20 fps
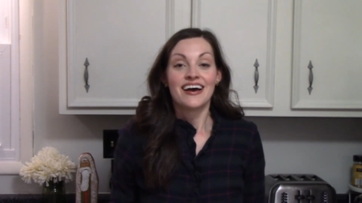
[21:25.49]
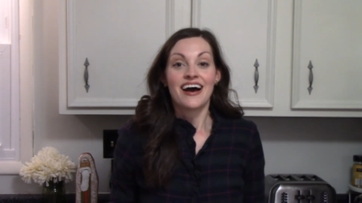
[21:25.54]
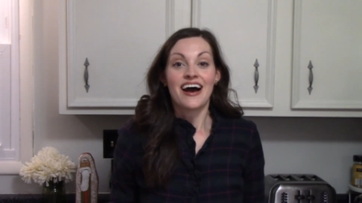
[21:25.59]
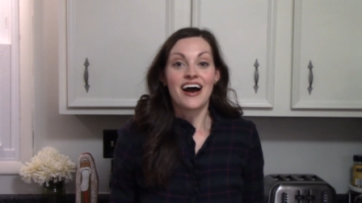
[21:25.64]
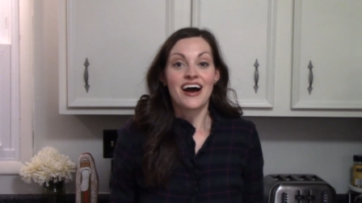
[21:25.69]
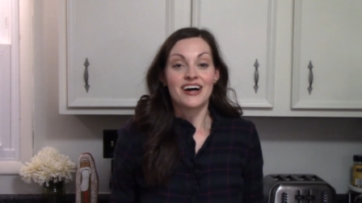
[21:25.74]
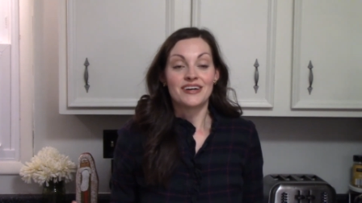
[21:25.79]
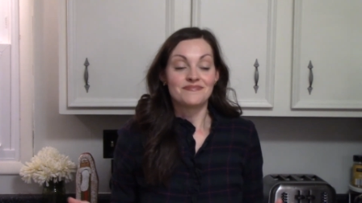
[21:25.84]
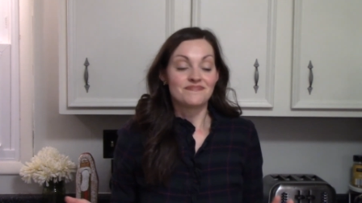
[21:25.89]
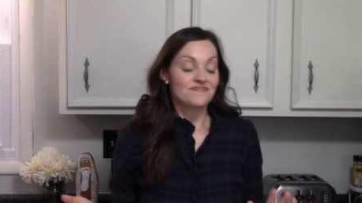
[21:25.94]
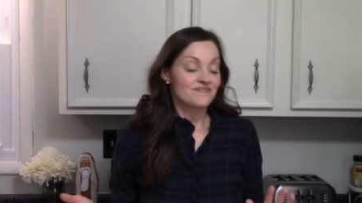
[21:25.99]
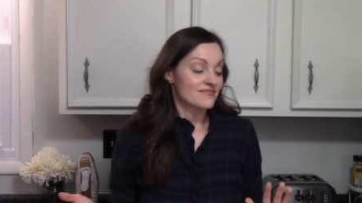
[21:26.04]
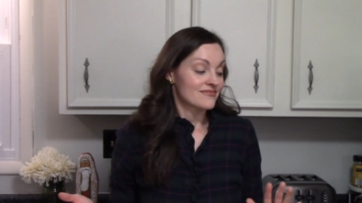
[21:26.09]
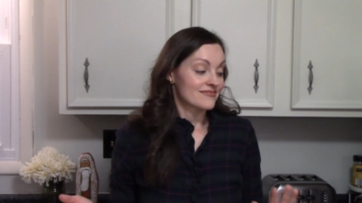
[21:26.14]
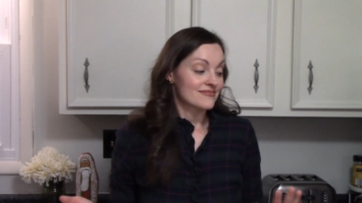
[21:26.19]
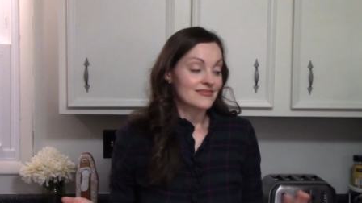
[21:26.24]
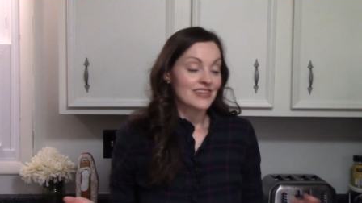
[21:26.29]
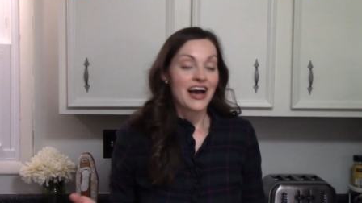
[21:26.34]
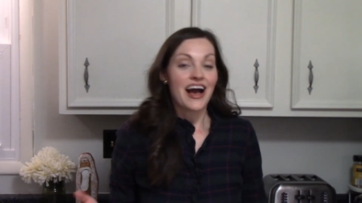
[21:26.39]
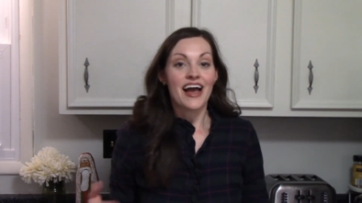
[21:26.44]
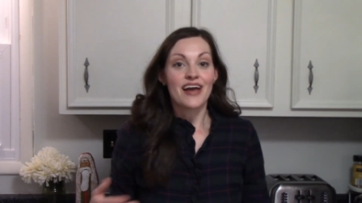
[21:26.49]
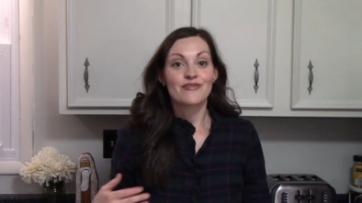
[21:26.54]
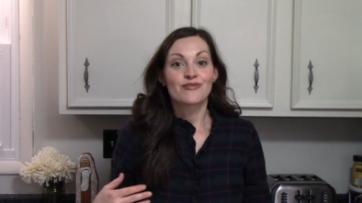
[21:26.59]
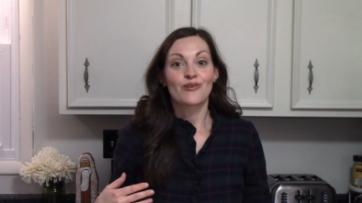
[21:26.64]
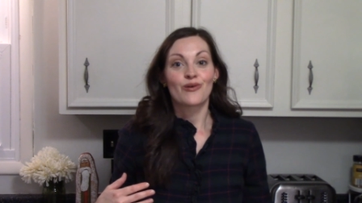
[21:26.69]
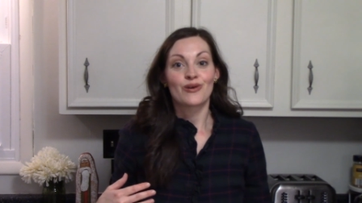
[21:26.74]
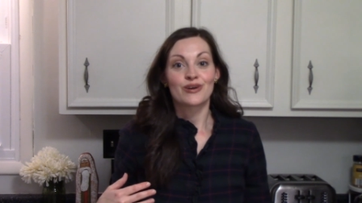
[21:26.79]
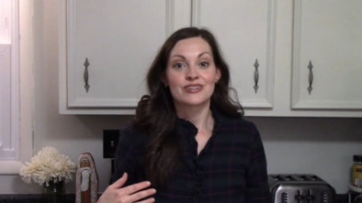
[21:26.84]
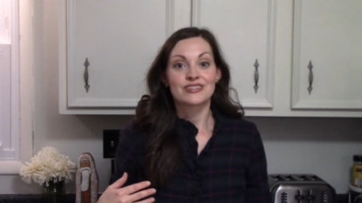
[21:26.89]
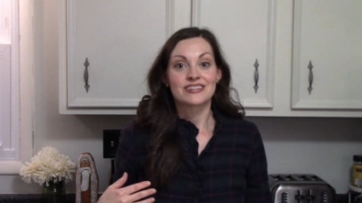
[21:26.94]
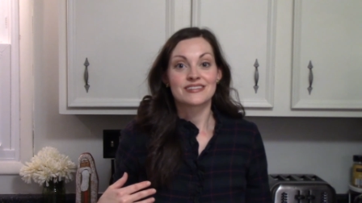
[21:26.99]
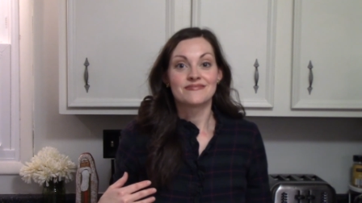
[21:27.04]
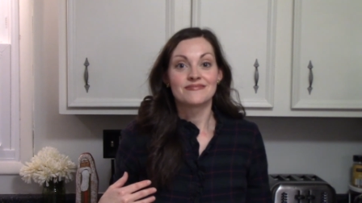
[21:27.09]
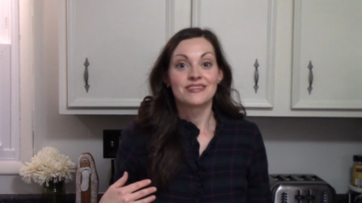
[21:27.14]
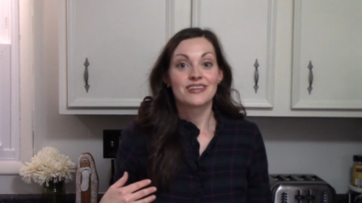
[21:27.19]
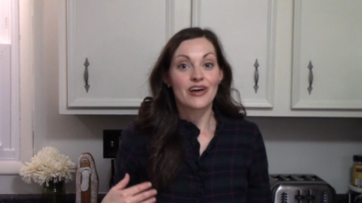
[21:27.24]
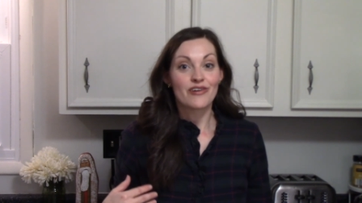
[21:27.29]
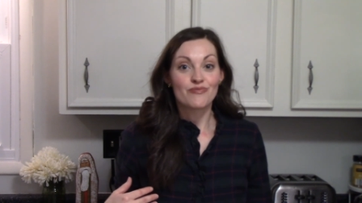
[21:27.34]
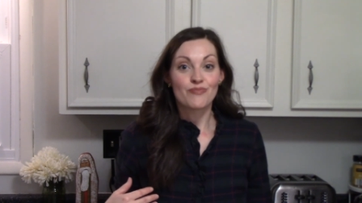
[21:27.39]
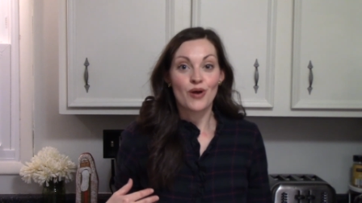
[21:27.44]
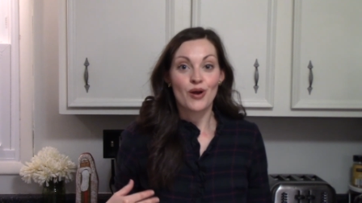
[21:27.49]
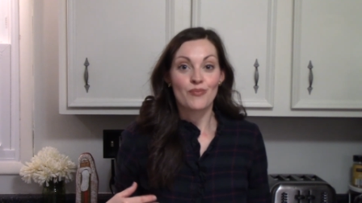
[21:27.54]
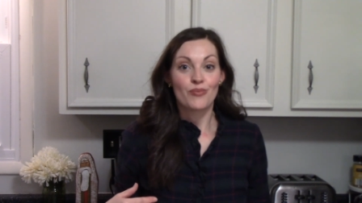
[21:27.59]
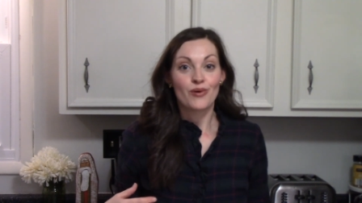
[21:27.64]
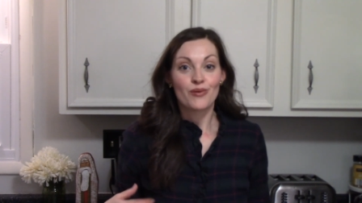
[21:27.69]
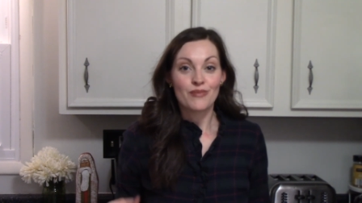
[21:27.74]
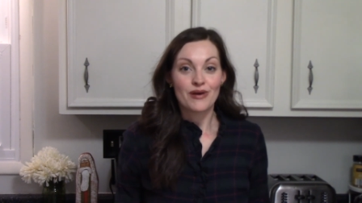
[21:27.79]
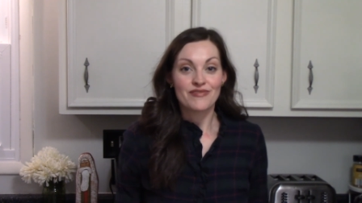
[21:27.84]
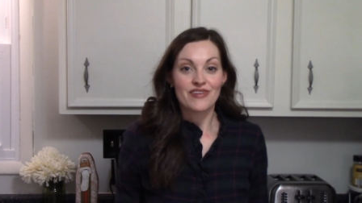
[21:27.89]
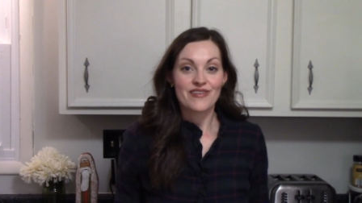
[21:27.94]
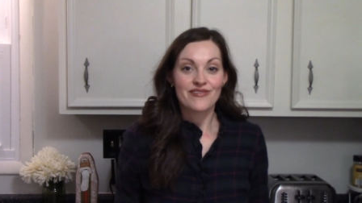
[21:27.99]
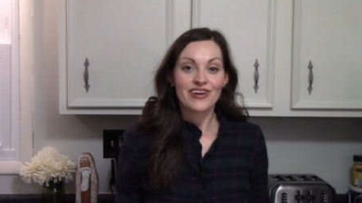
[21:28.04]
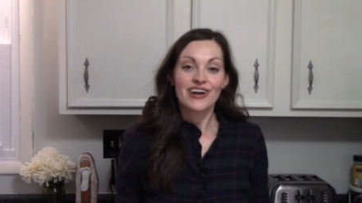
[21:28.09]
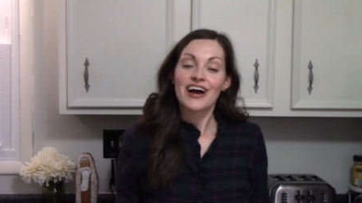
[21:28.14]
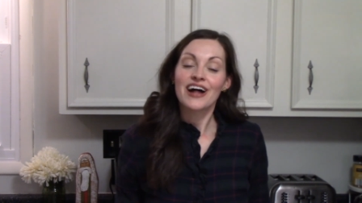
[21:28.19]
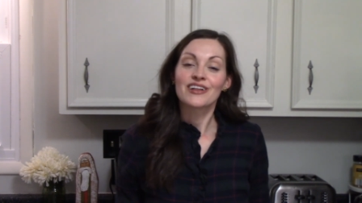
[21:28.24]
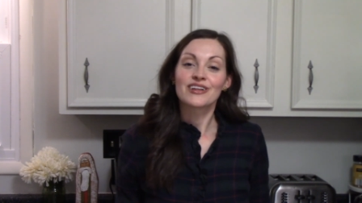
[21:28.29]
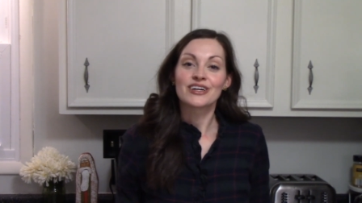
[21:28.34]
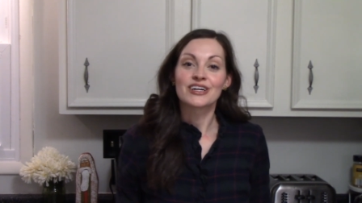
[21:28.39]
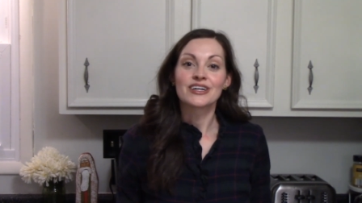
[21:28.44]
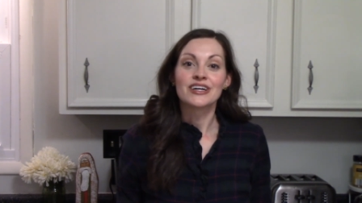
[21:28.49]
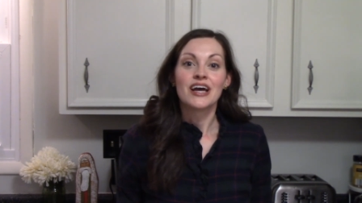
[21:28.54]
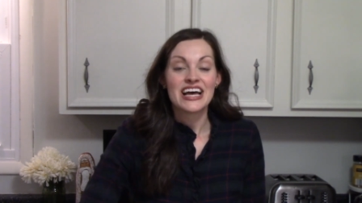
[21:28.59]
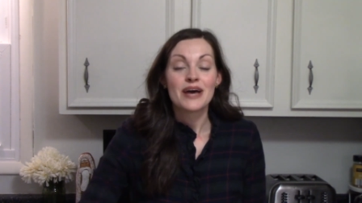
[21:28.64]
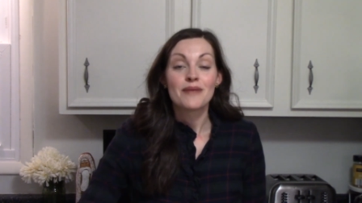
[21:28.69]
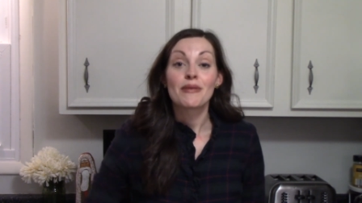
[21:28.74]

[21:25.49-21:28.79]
I, of course, love purple, my favorite color,